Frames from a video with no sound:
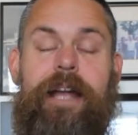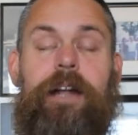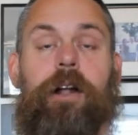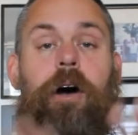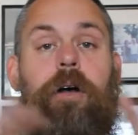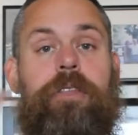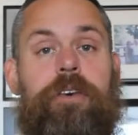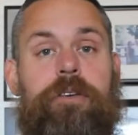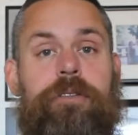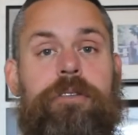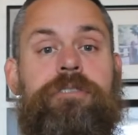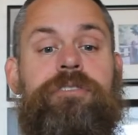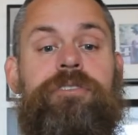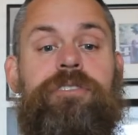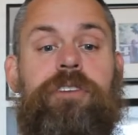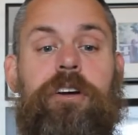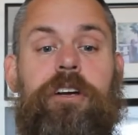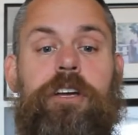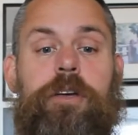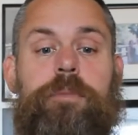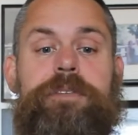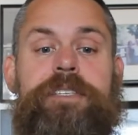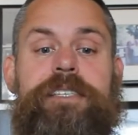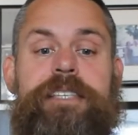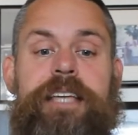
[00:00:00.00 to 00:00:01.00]
And although the
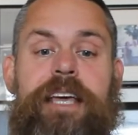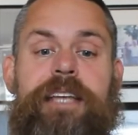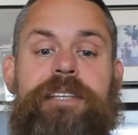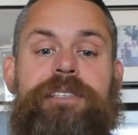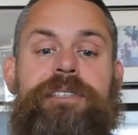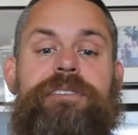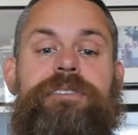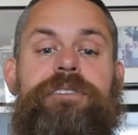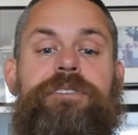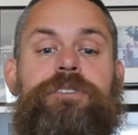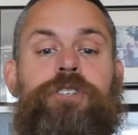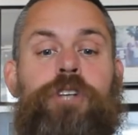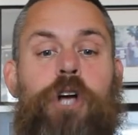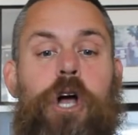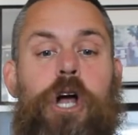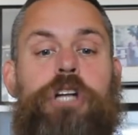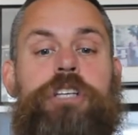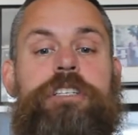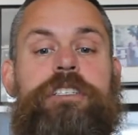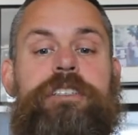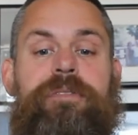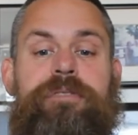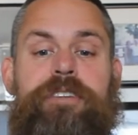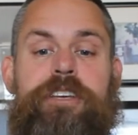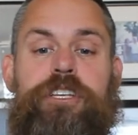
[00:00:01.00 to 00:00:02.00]
circumstances and
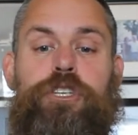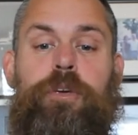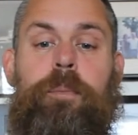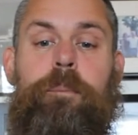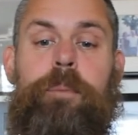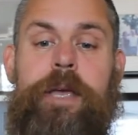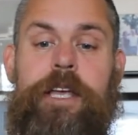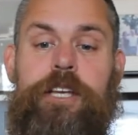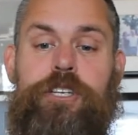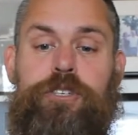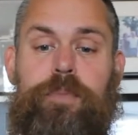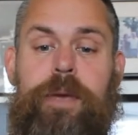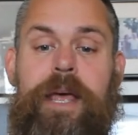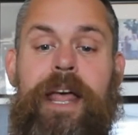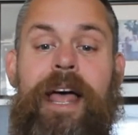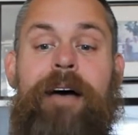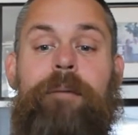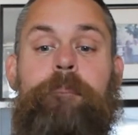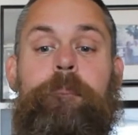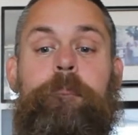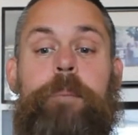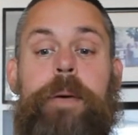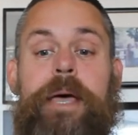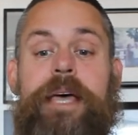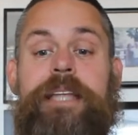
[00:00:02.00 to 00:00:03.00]
charges of each impeachment
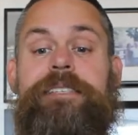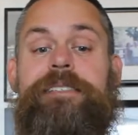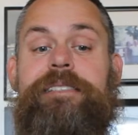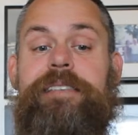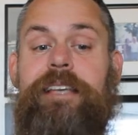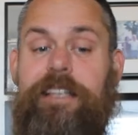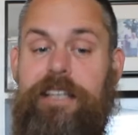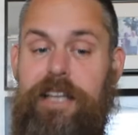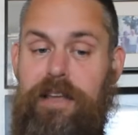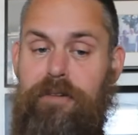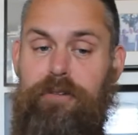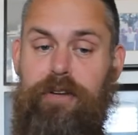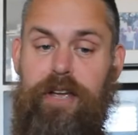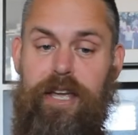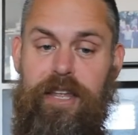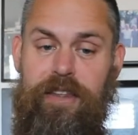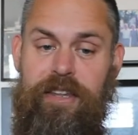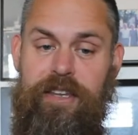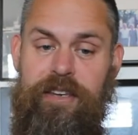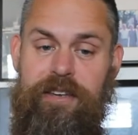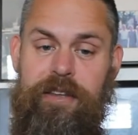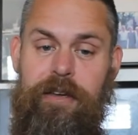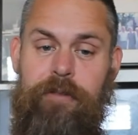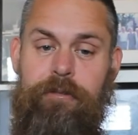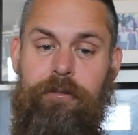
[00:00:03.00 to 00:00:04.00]
have been
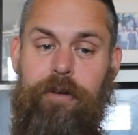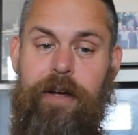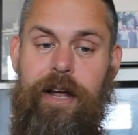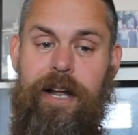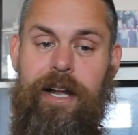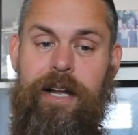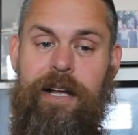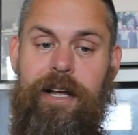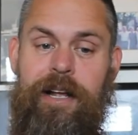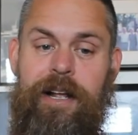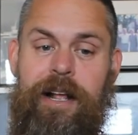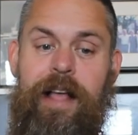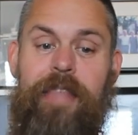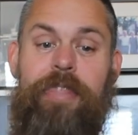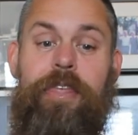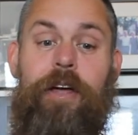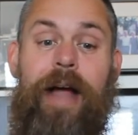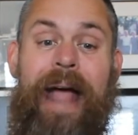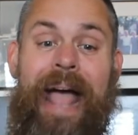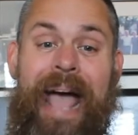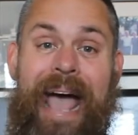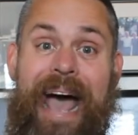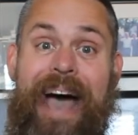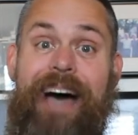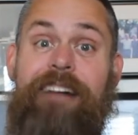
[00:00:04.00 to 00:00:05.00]
significantly different, there
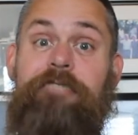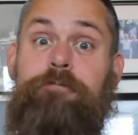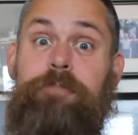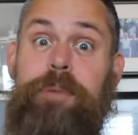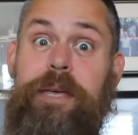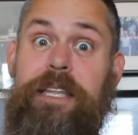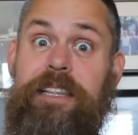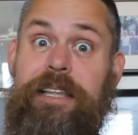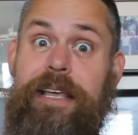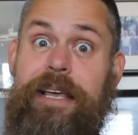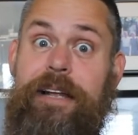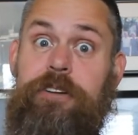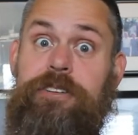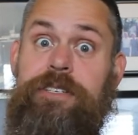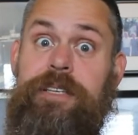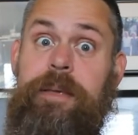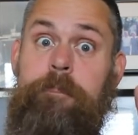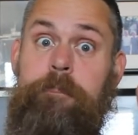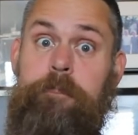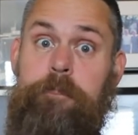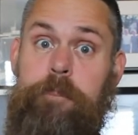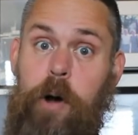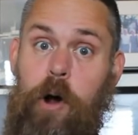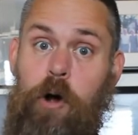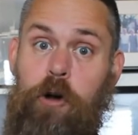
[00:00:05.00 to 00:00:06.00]
have been leaders in
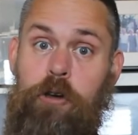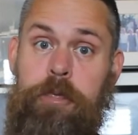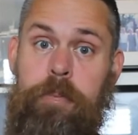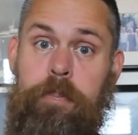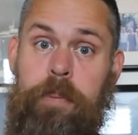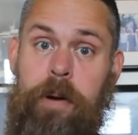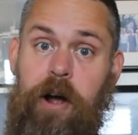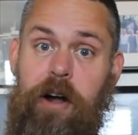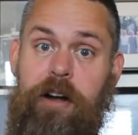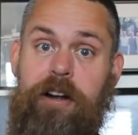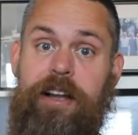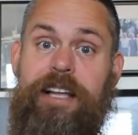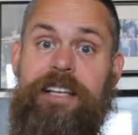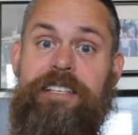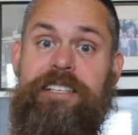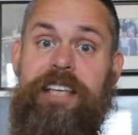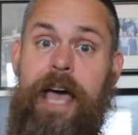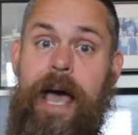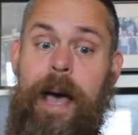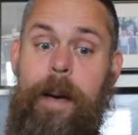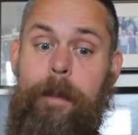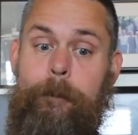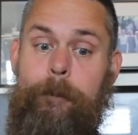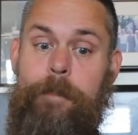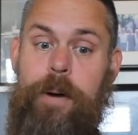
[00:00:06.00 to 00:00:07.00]
both parties
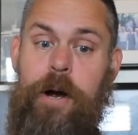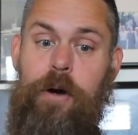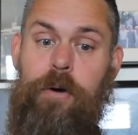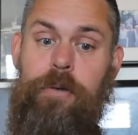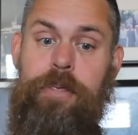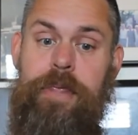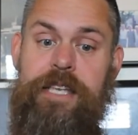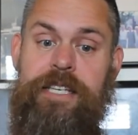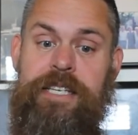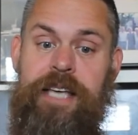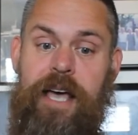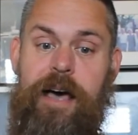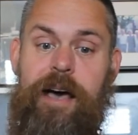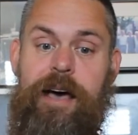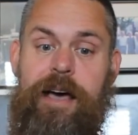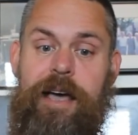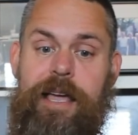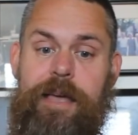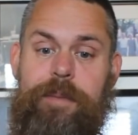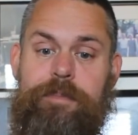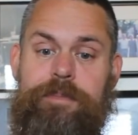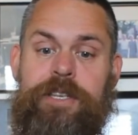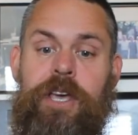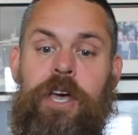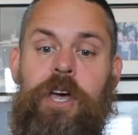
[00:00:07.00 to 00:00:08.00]
at both
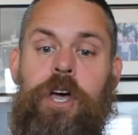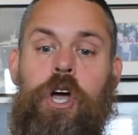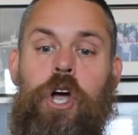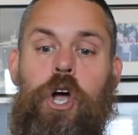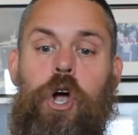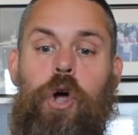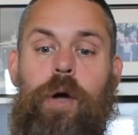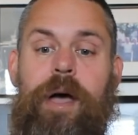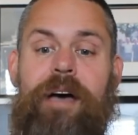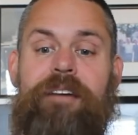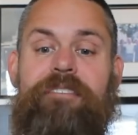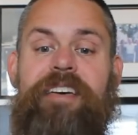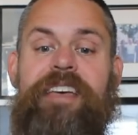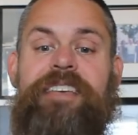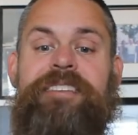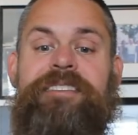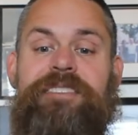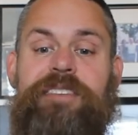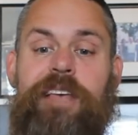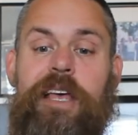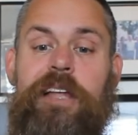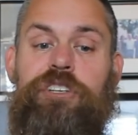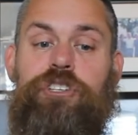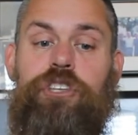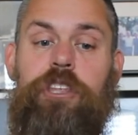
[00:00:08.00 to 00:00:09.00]
times who have
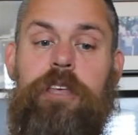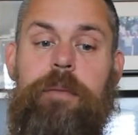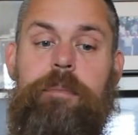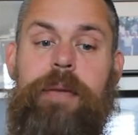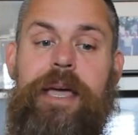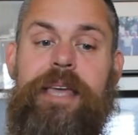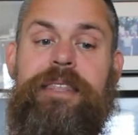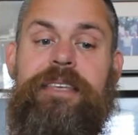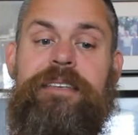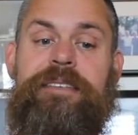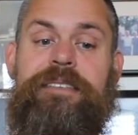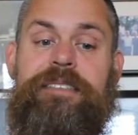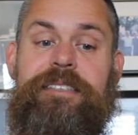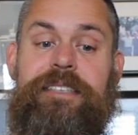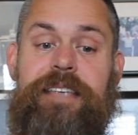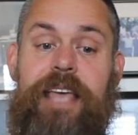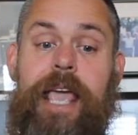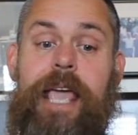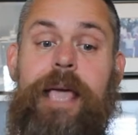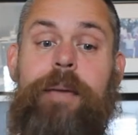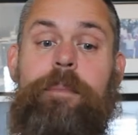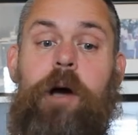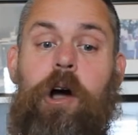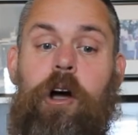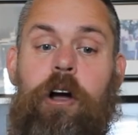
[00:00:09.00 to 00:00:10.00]
essentially made the
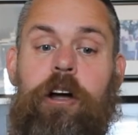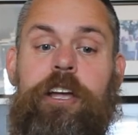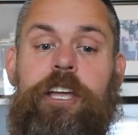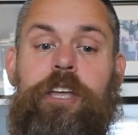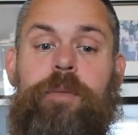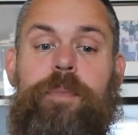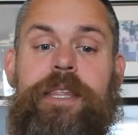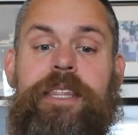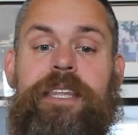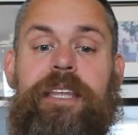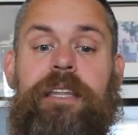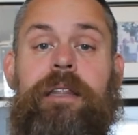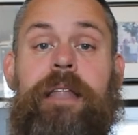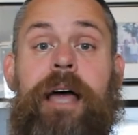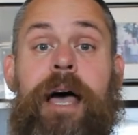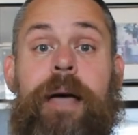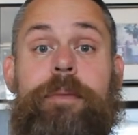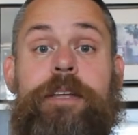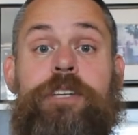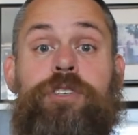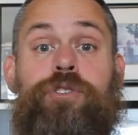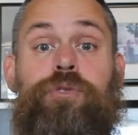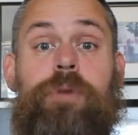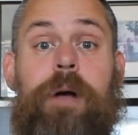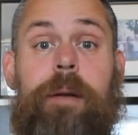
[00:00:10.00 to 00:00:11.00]
same argument that
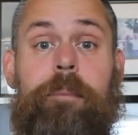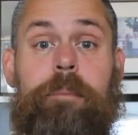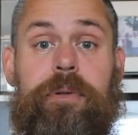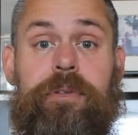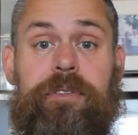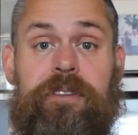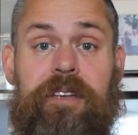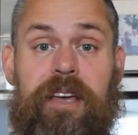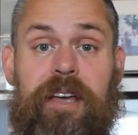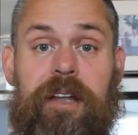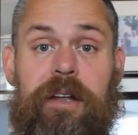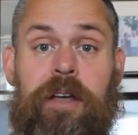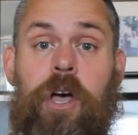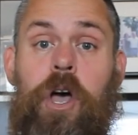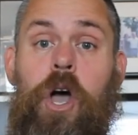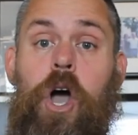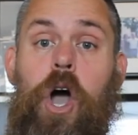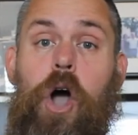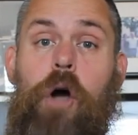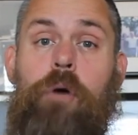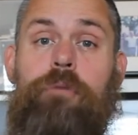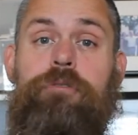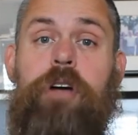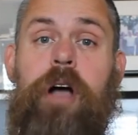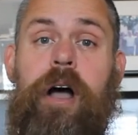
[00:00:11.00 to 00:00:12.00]
Lyman Trumbull did
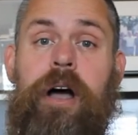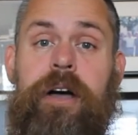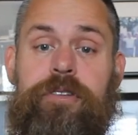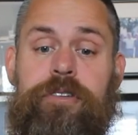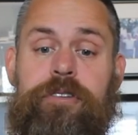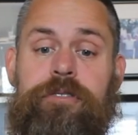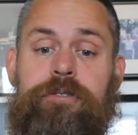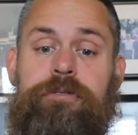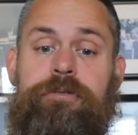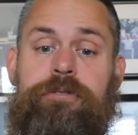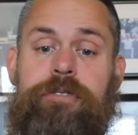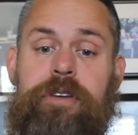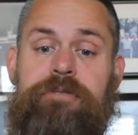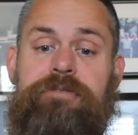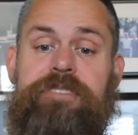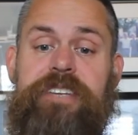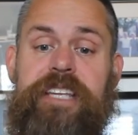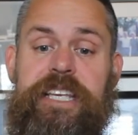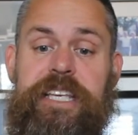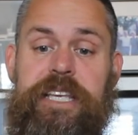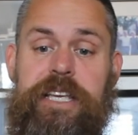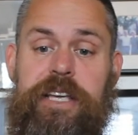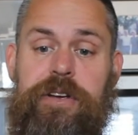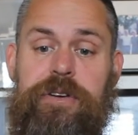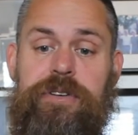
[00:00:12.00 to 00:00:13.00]
over 150
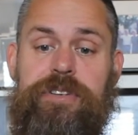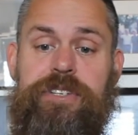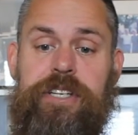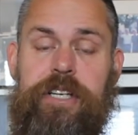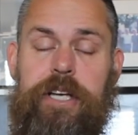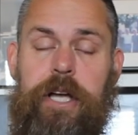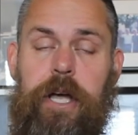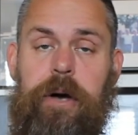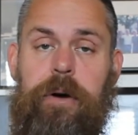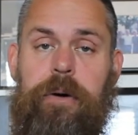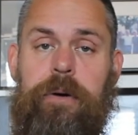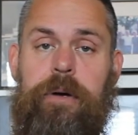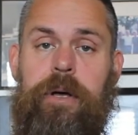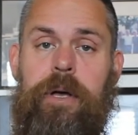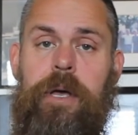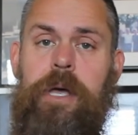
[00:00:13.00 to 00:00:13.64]
years ago.